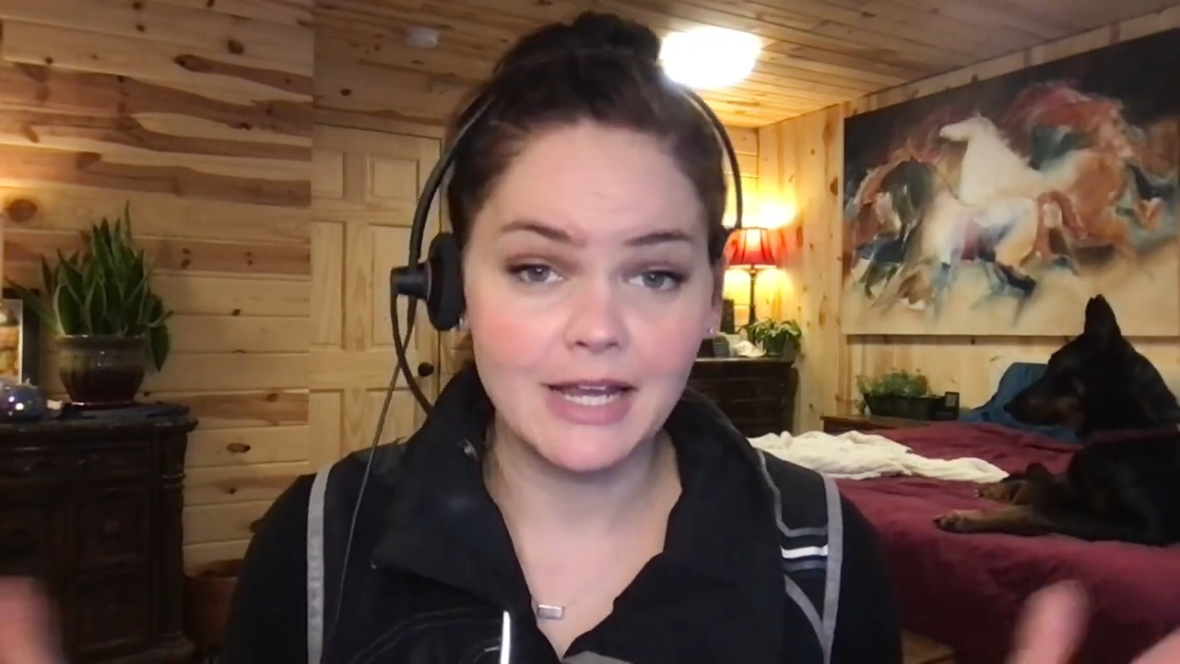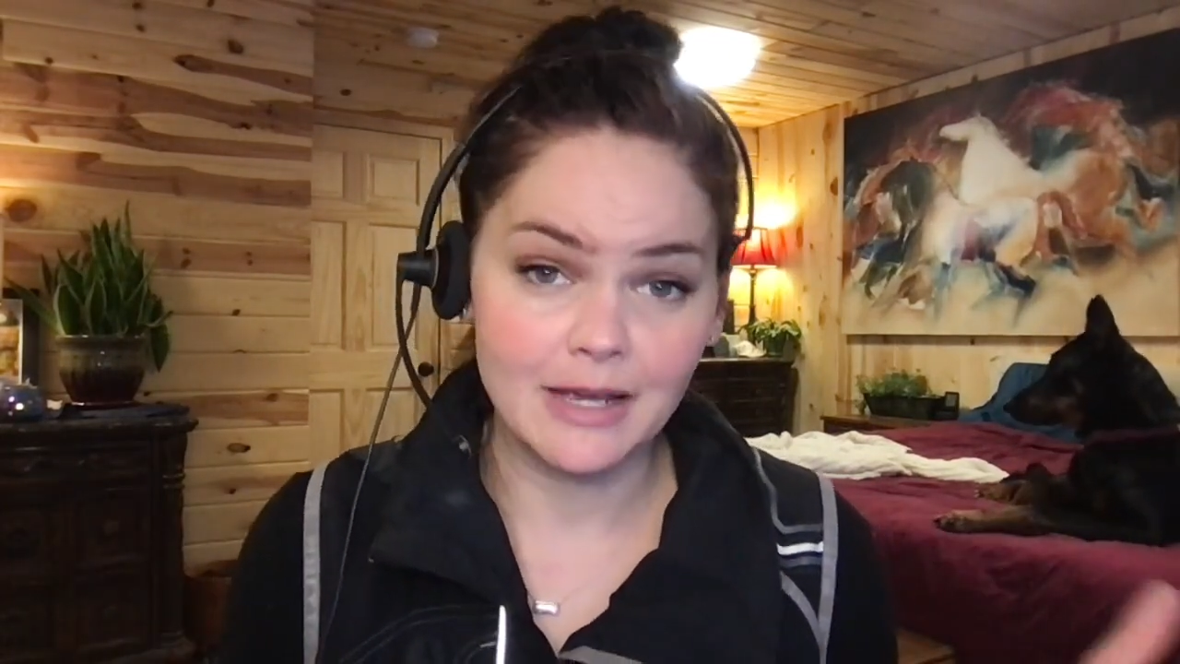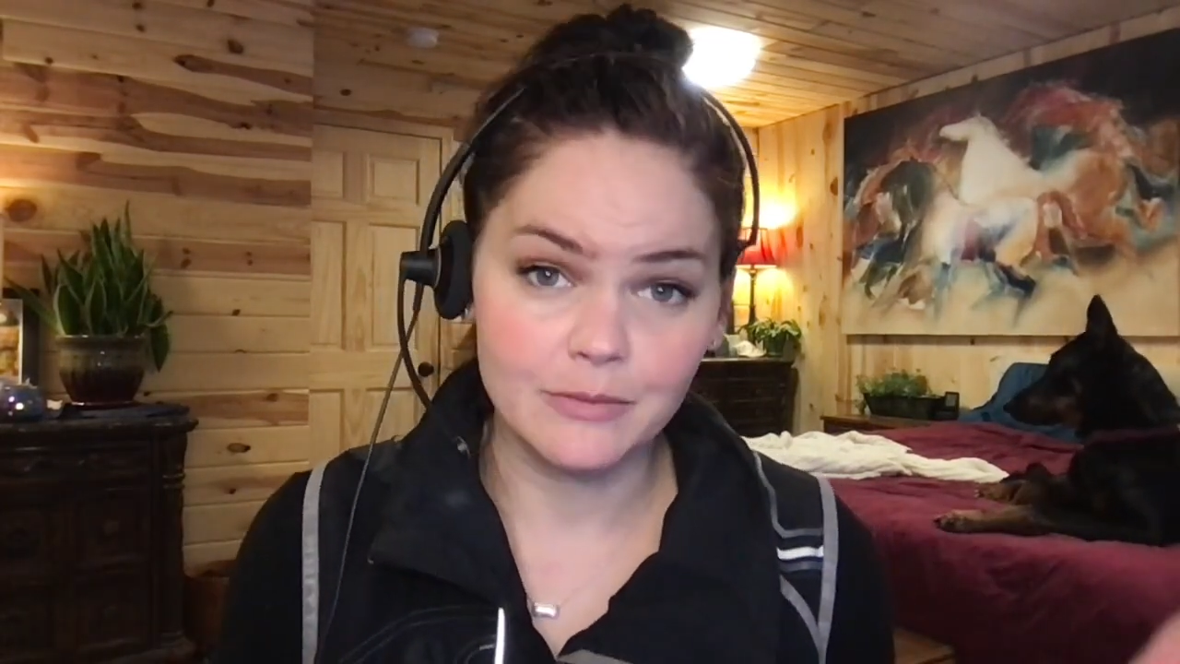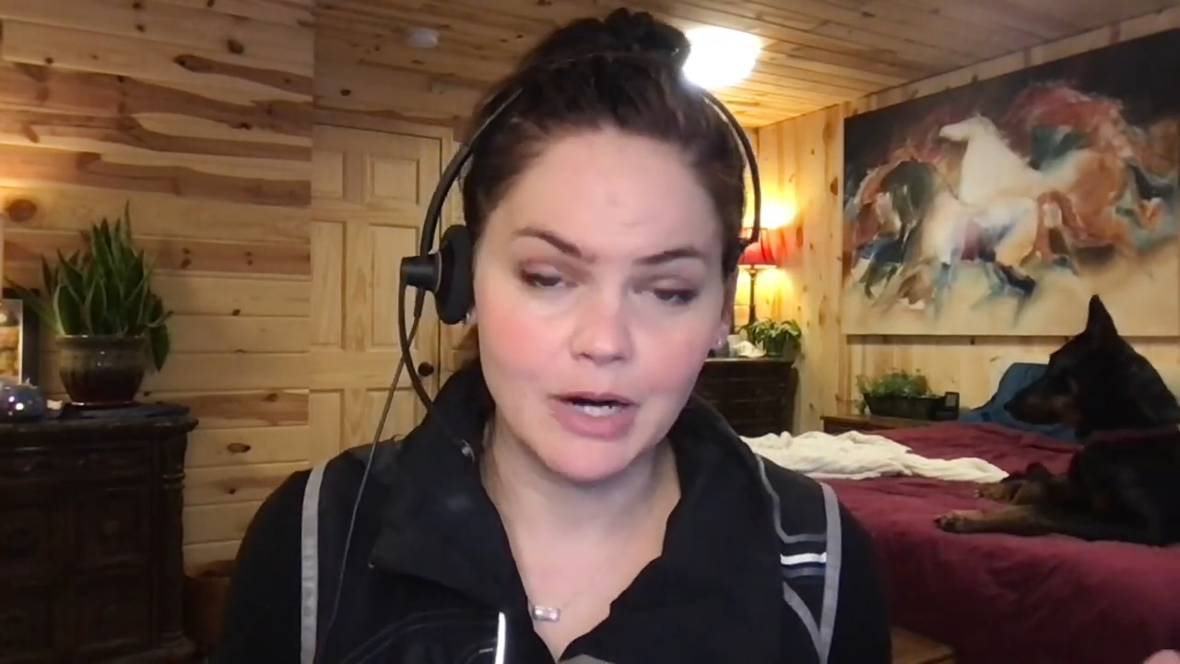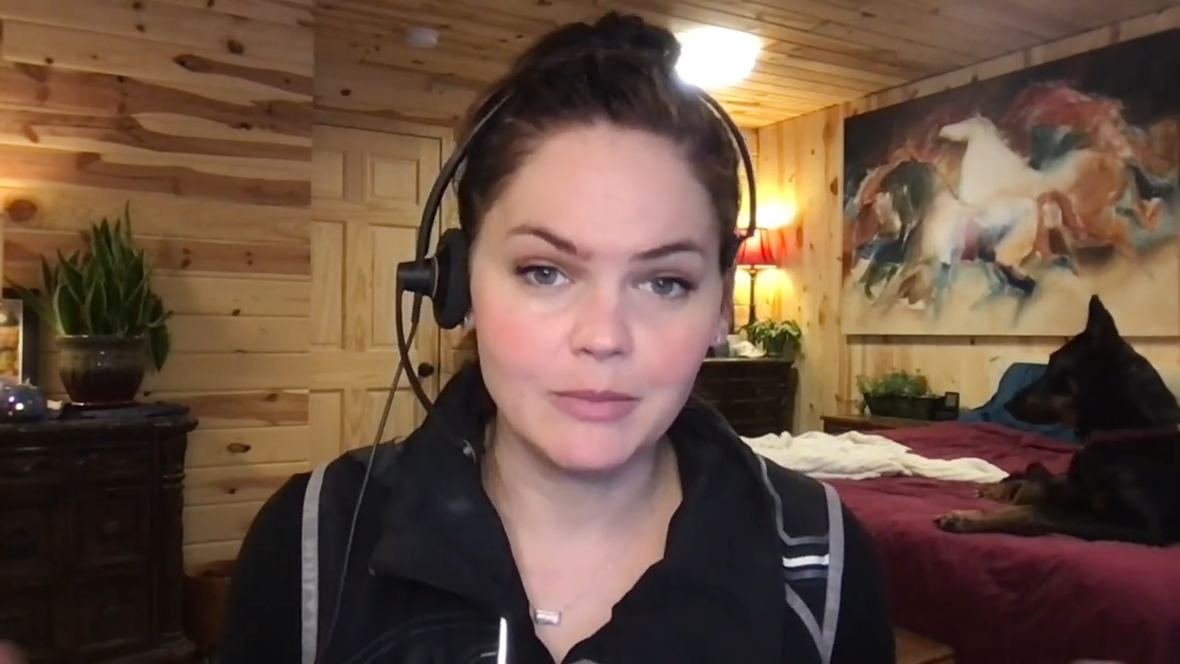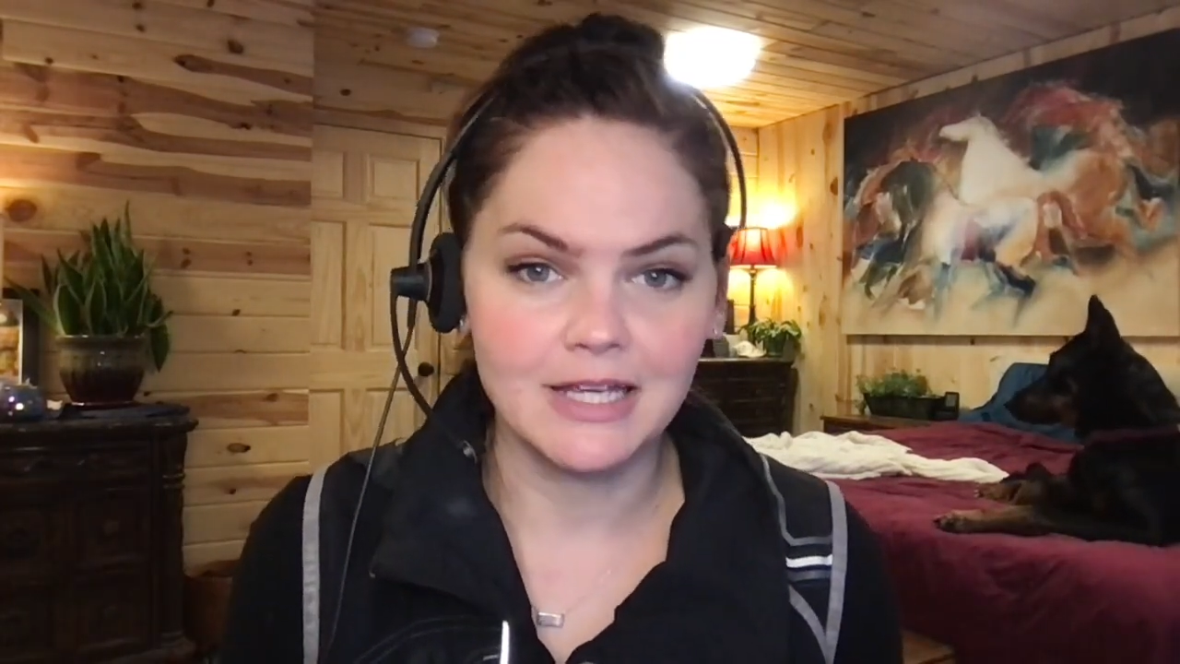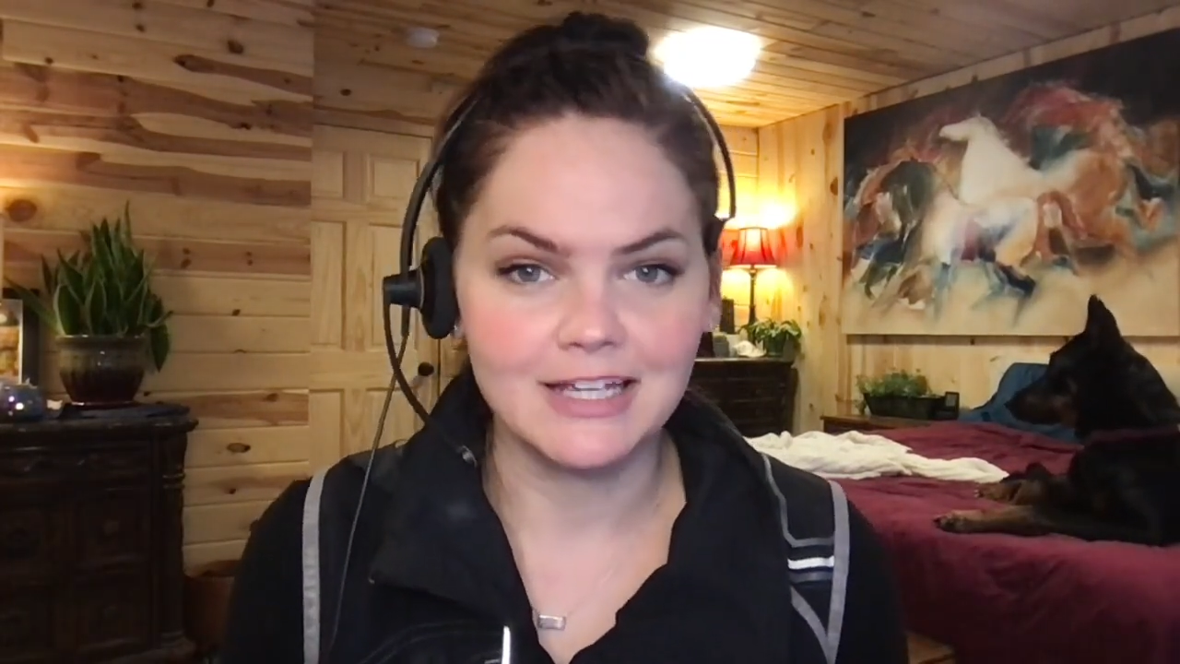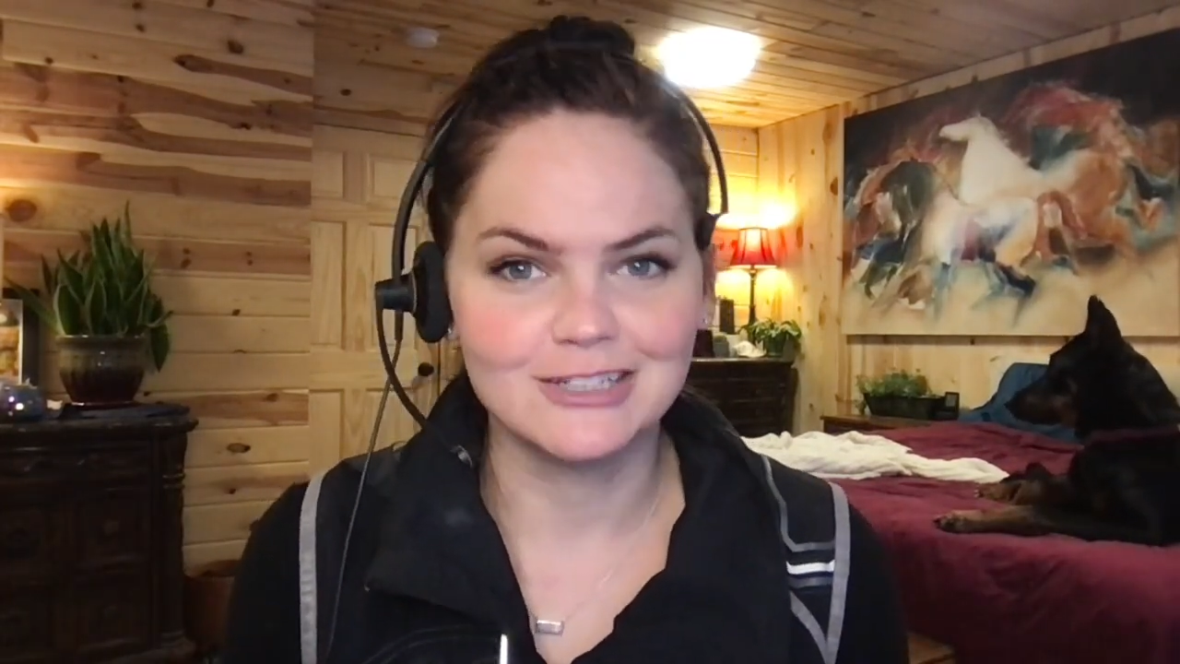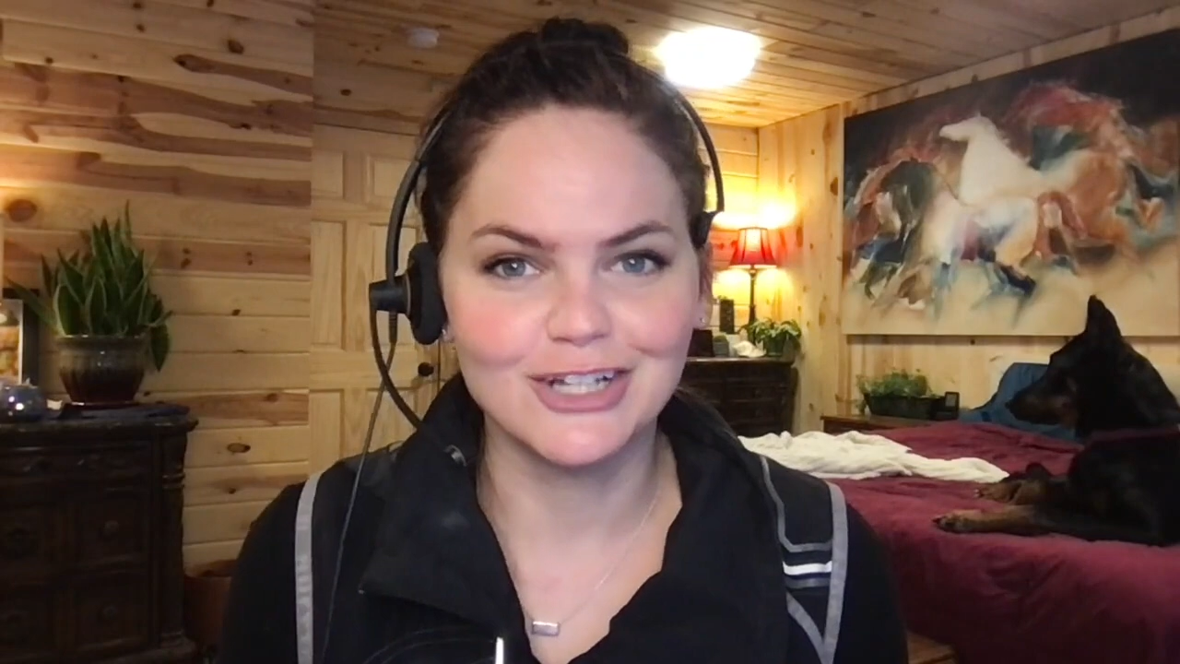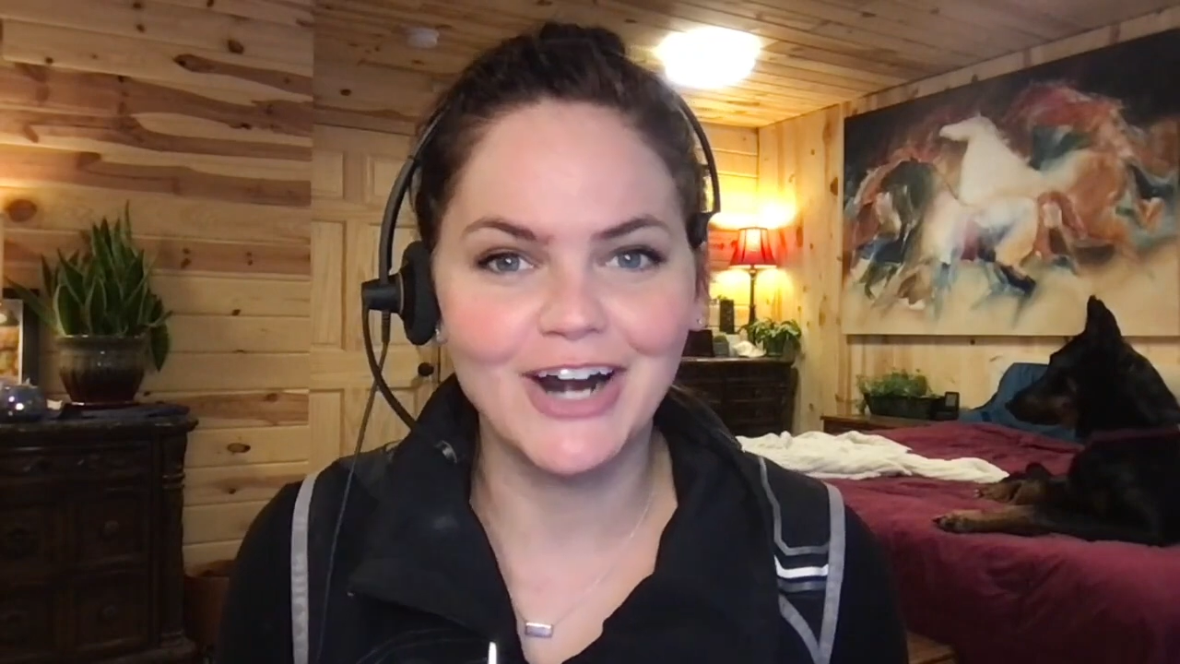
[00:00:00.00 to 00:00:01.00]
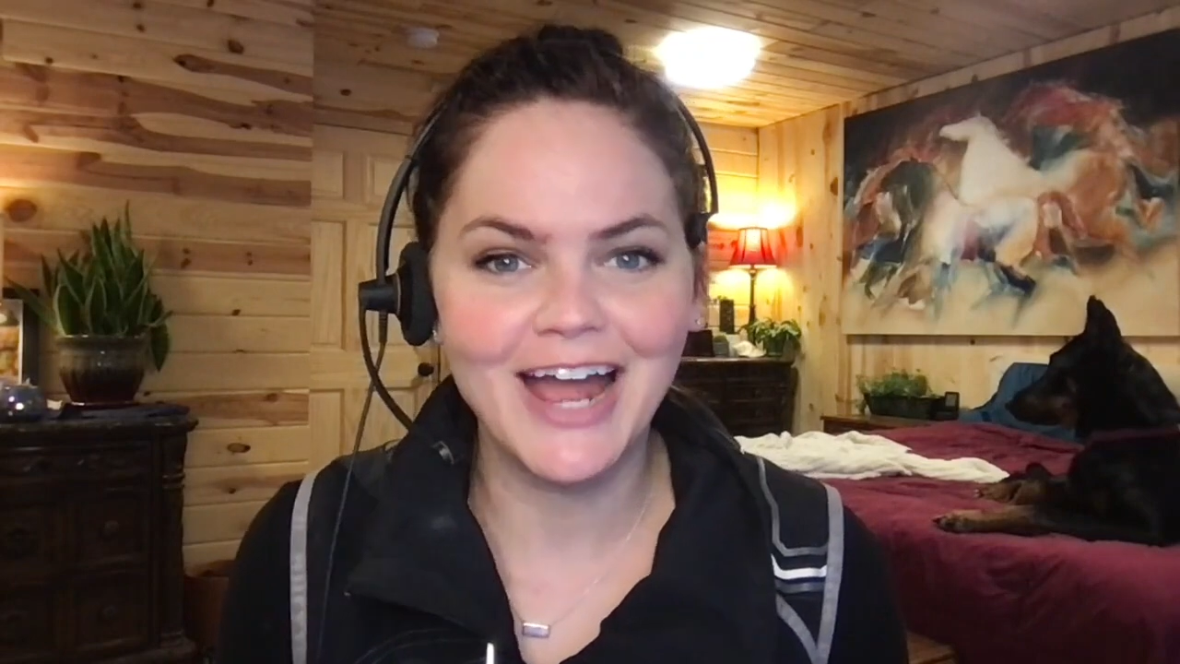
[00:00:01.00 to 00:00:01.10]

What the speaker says: and probably handler